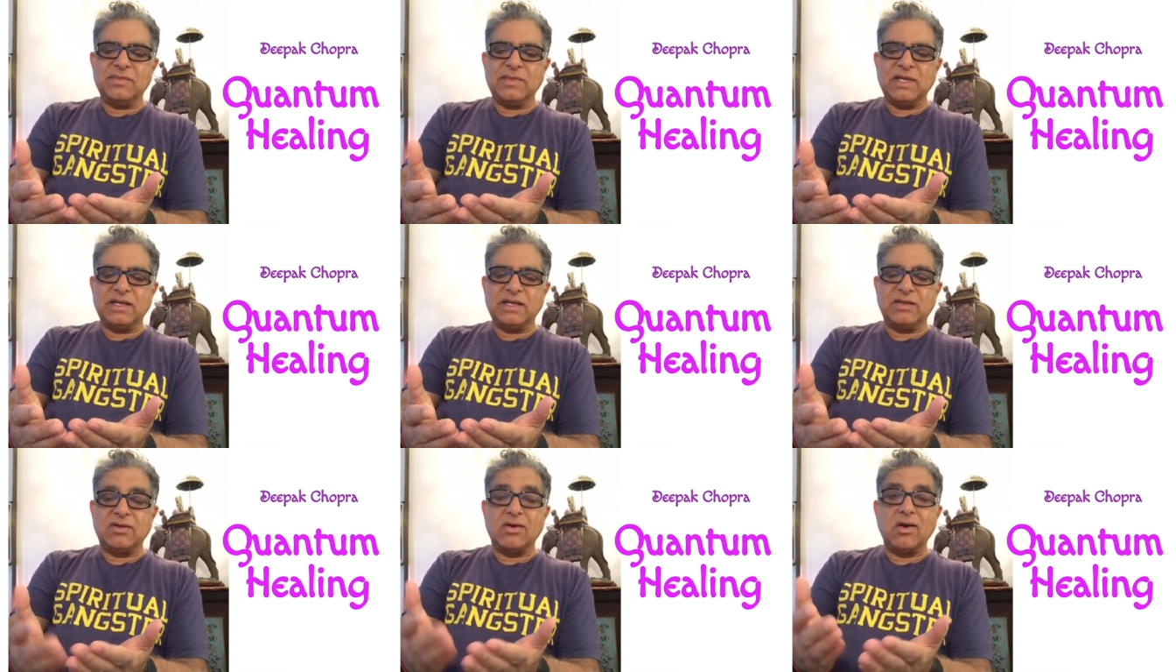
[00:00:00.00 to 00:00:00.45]

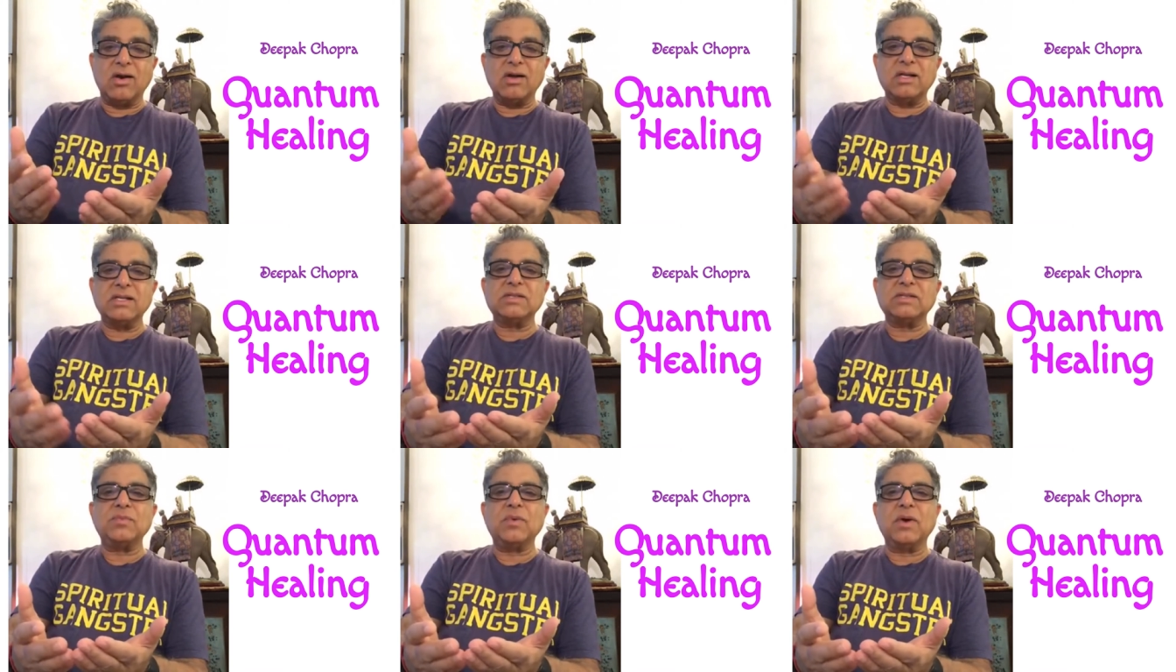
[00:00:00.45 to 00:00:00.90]
that
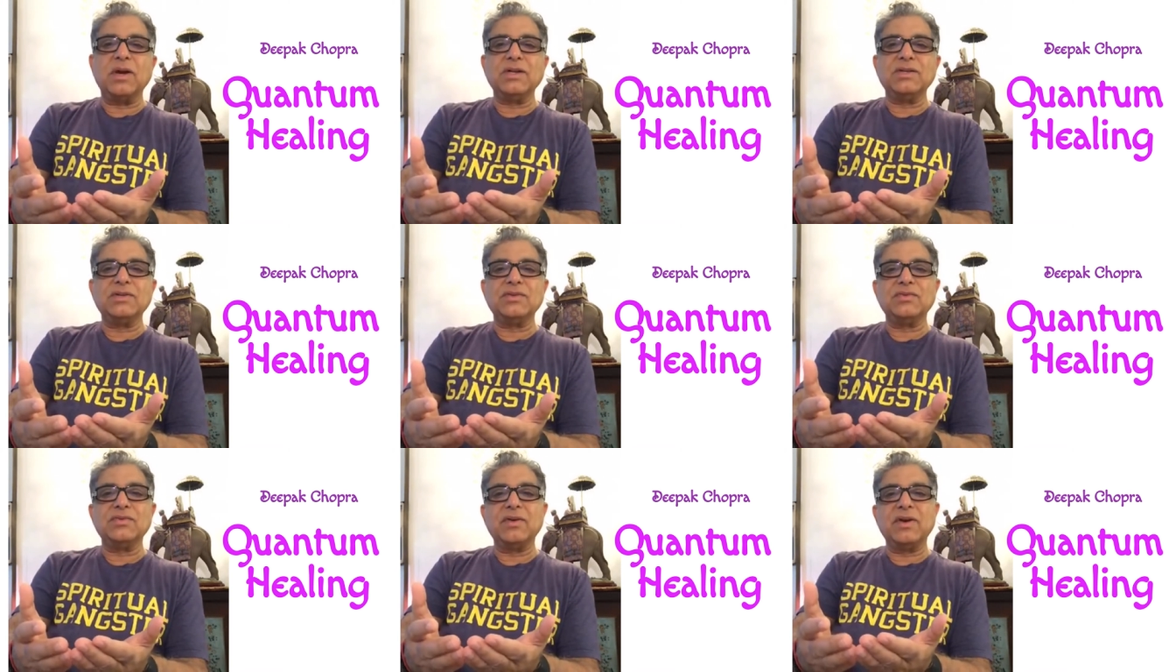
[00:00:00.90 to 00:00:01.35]

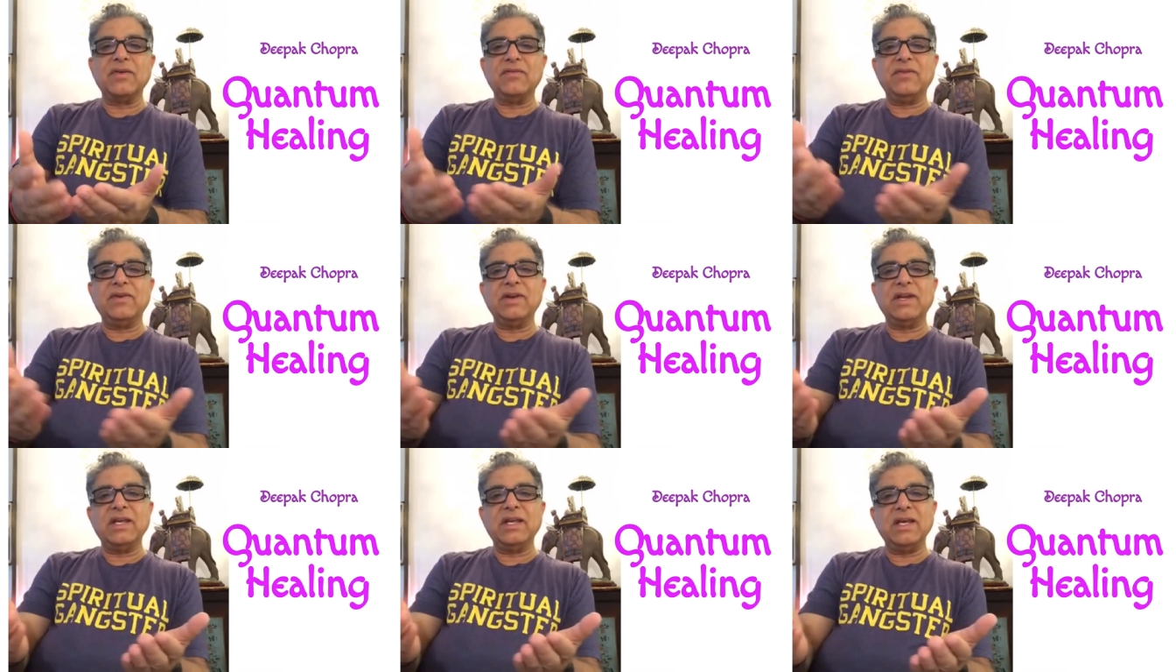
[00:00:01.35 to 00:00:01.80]
correspond to
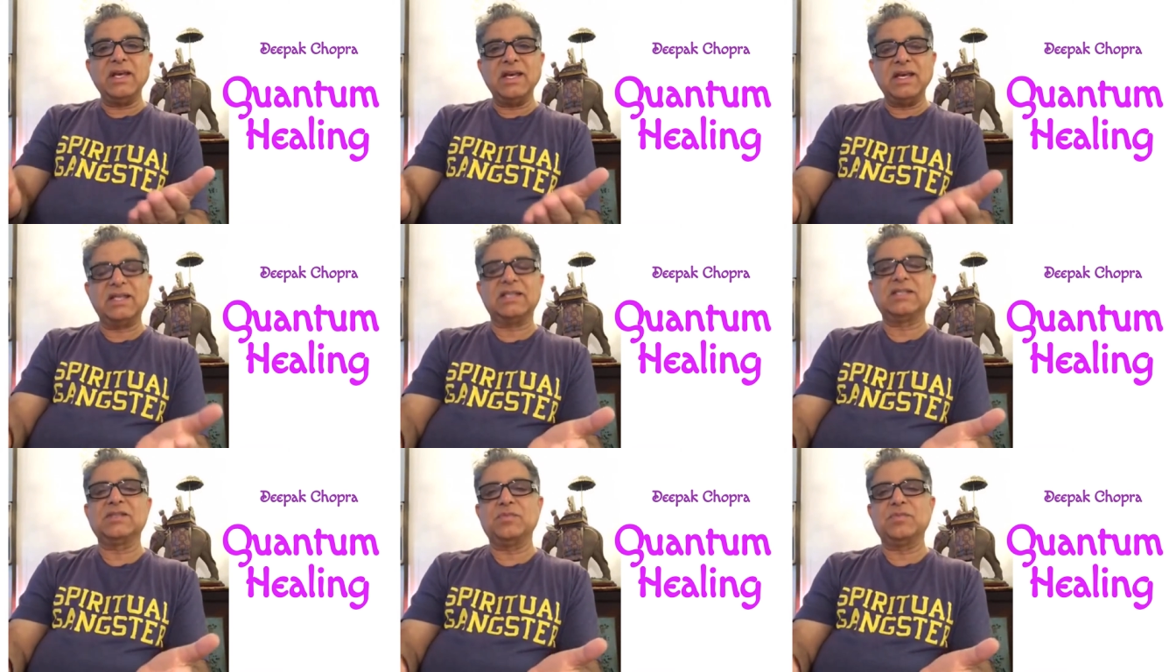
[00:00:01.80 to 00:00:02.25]
every
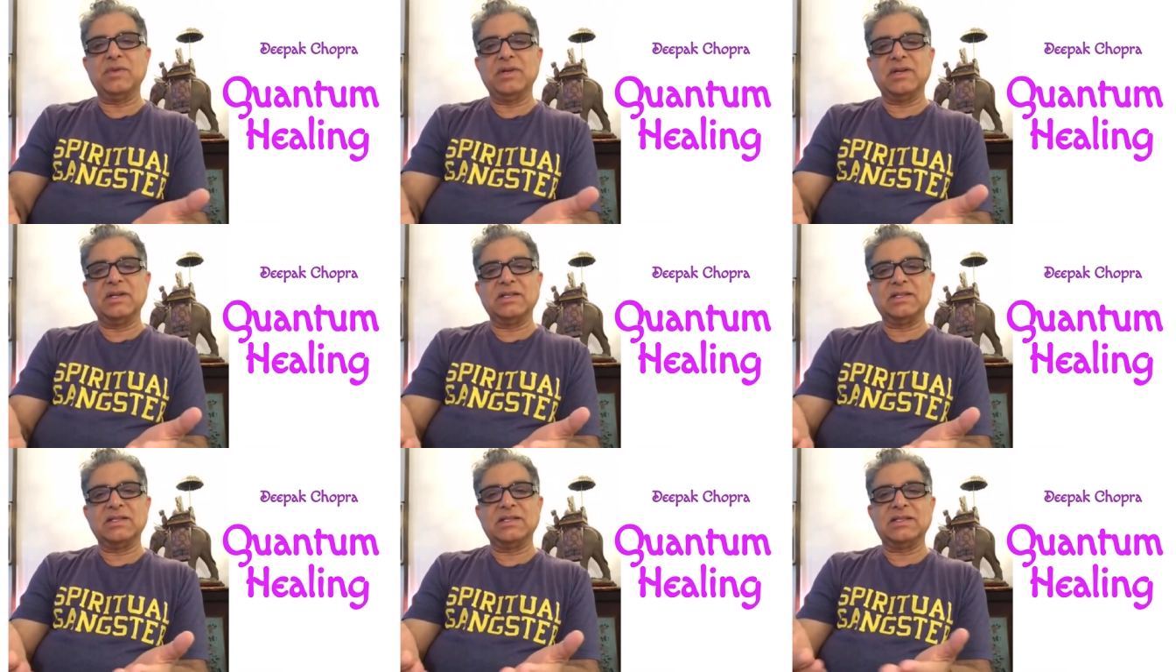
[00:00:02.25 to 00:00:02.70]

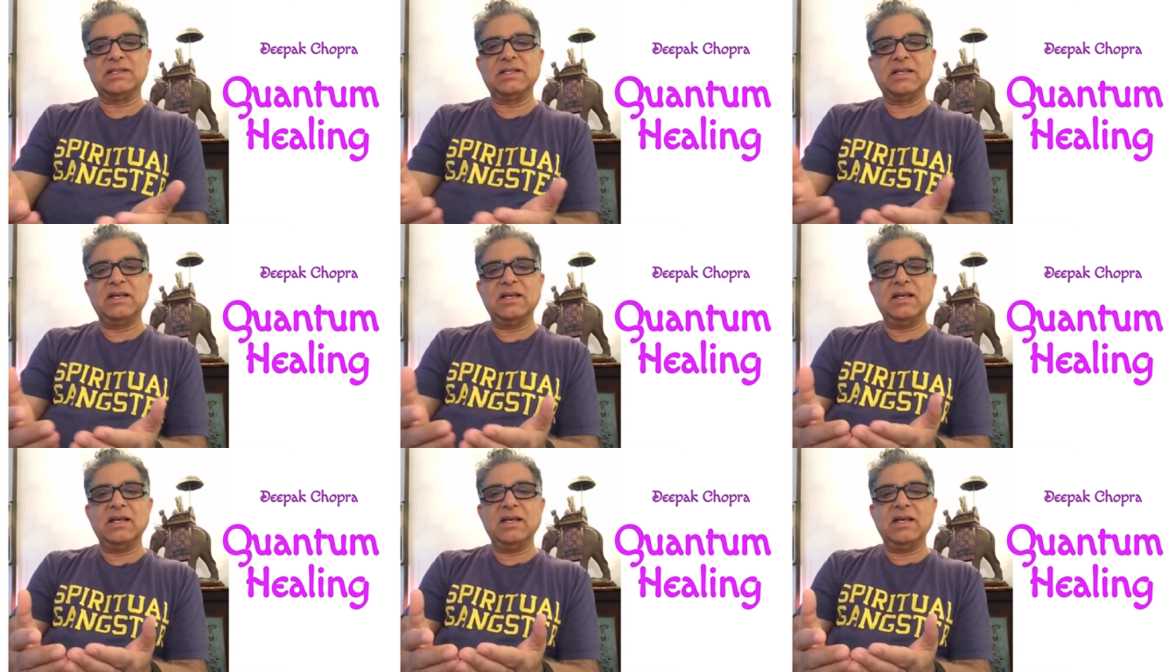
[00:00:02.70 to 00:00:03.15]
experience
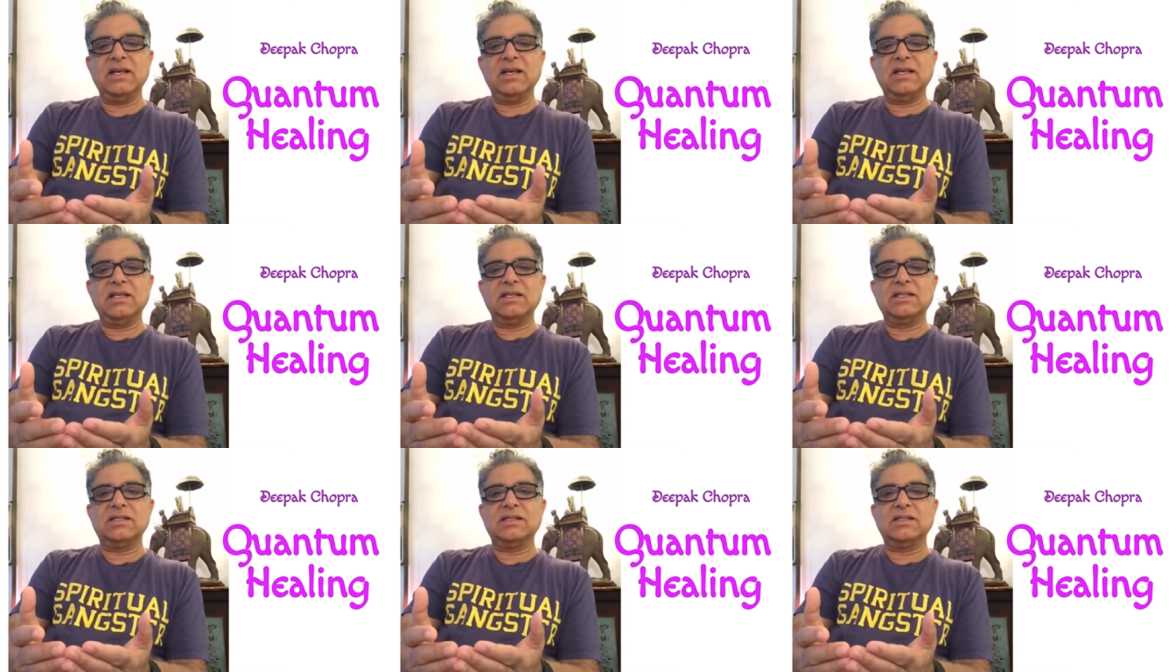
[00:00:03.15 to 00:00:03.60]

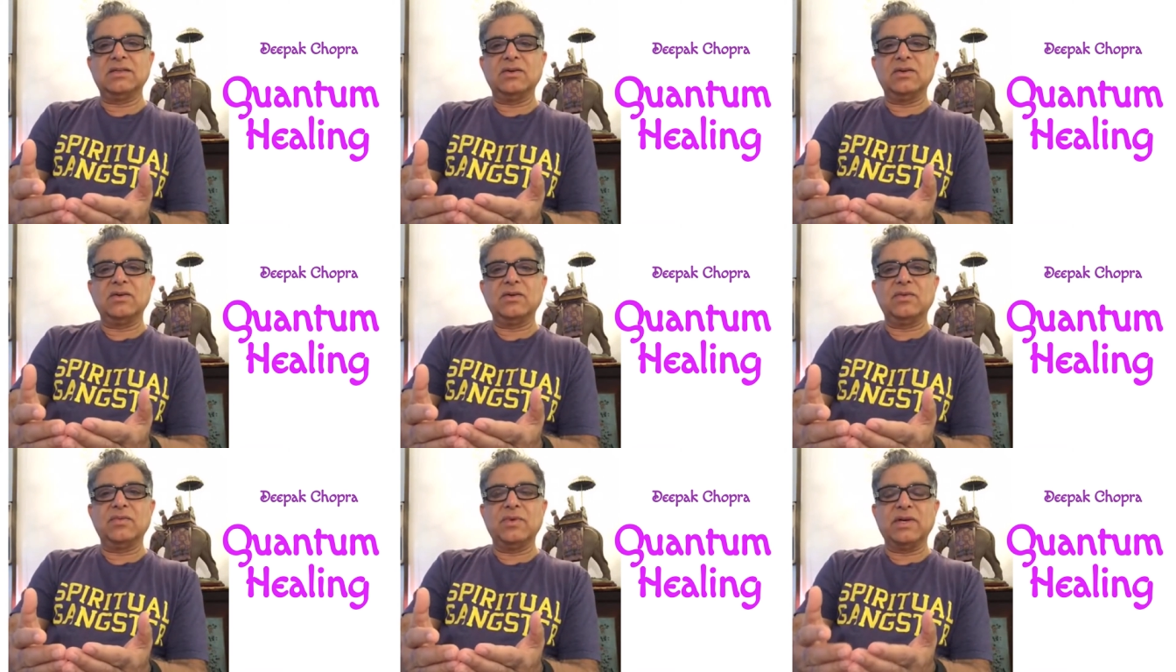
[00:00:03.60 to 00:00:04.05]

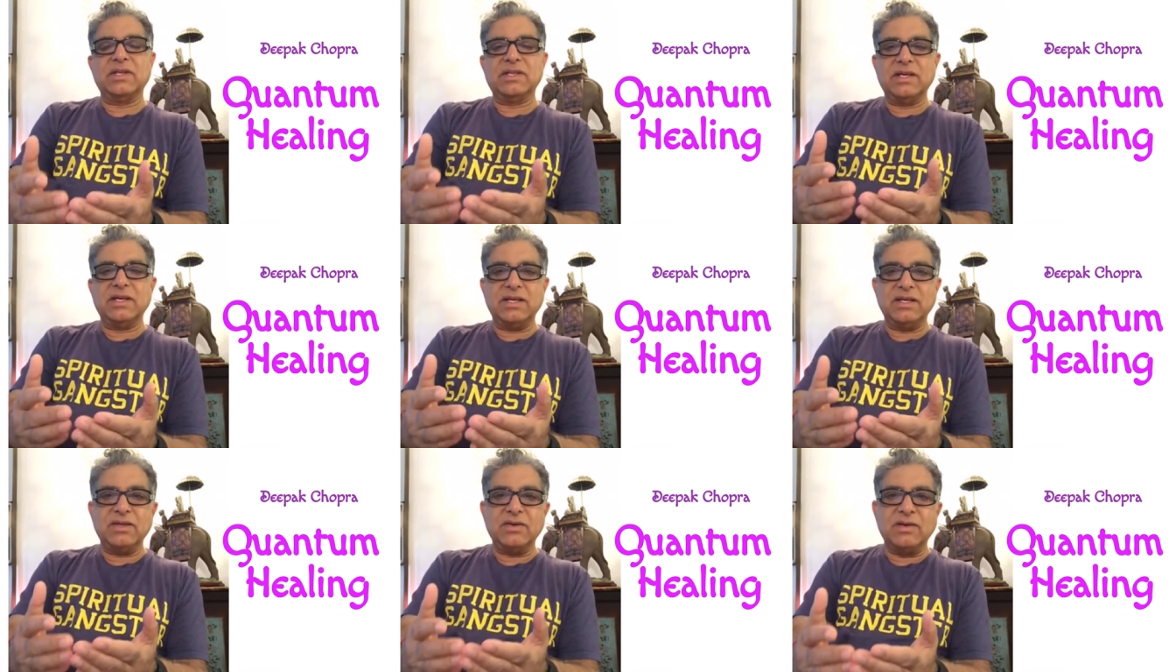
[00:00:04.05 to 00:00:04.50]
so
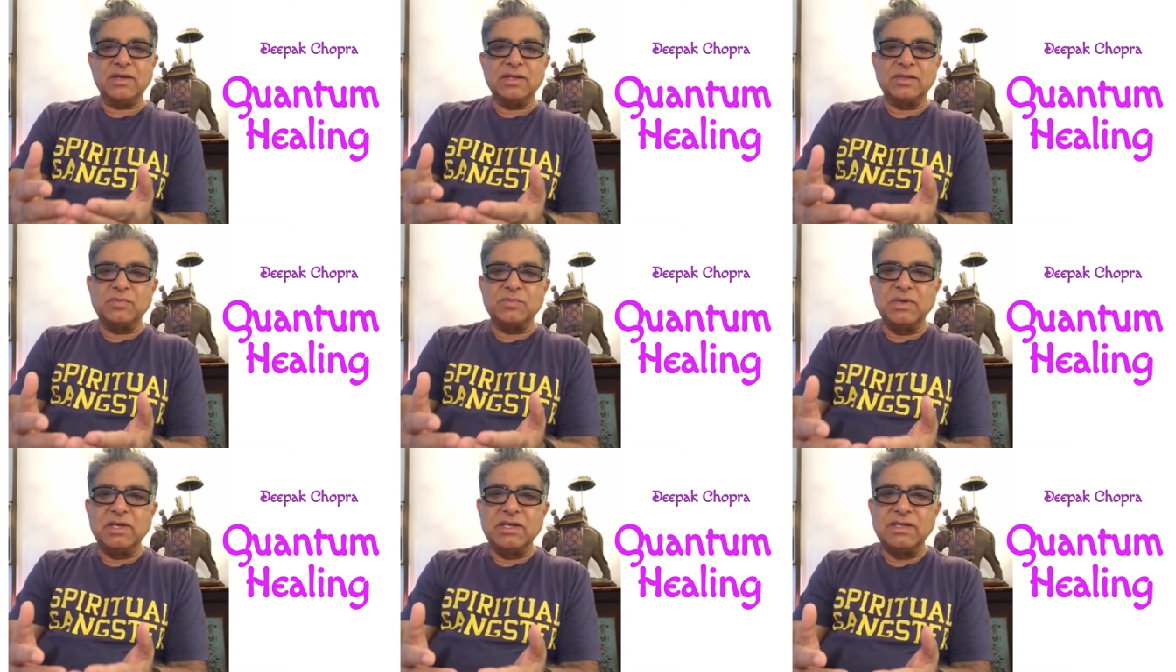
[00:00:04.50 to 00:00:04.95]
whether you're
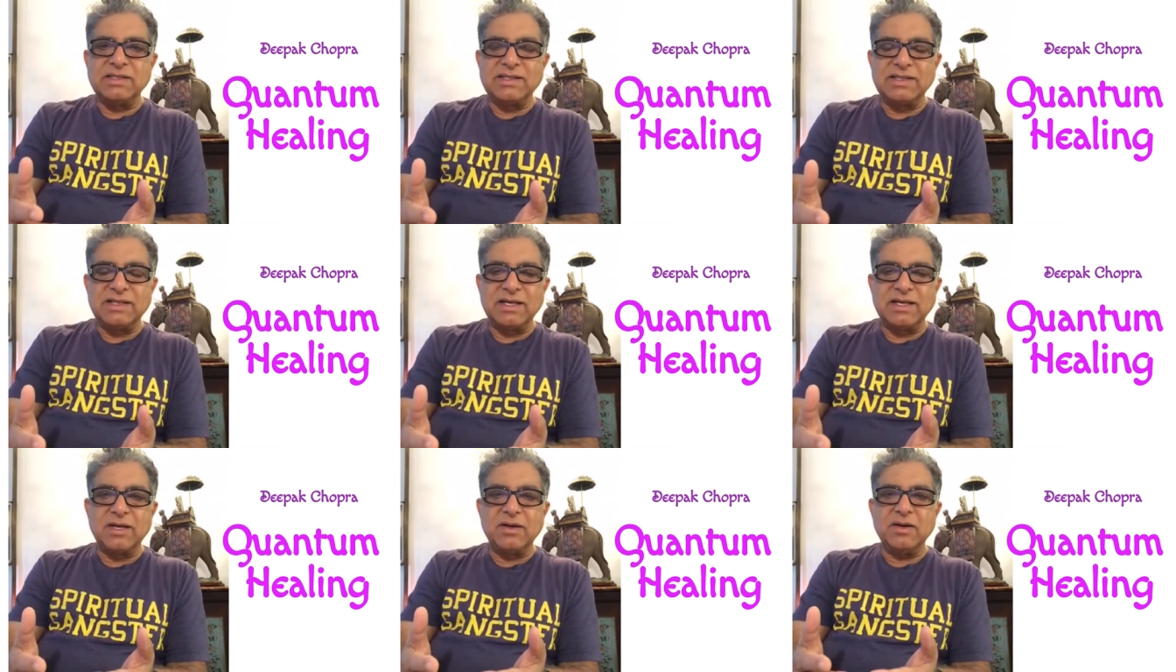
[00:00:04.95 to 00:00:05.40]

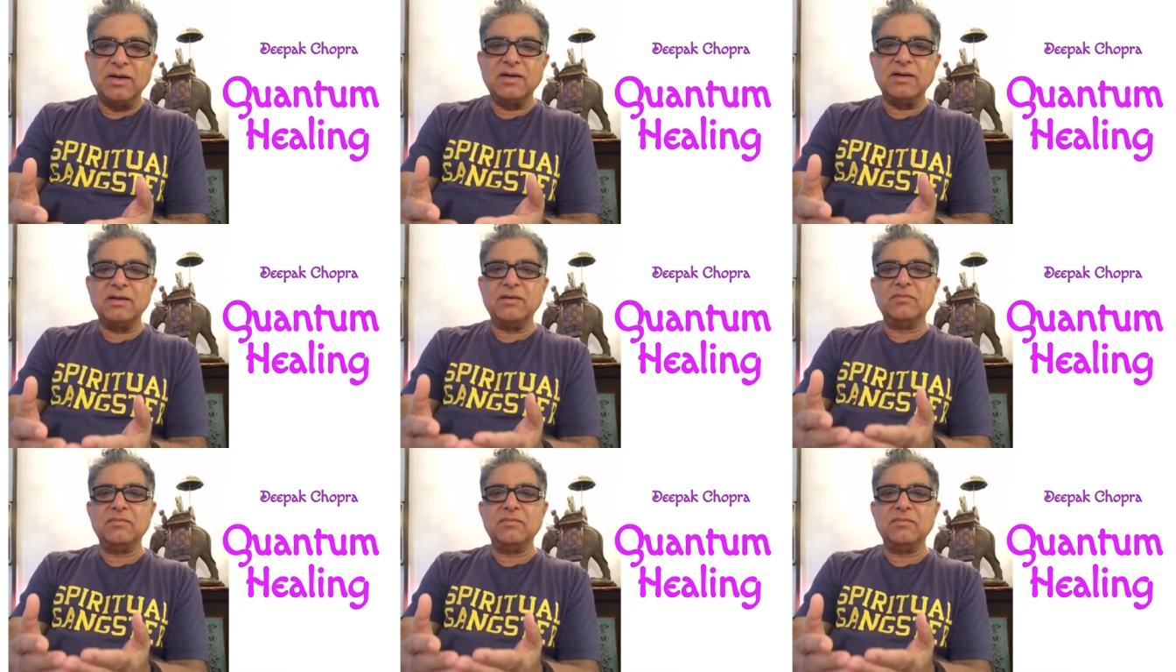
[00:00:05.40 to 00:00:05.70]
experiencing a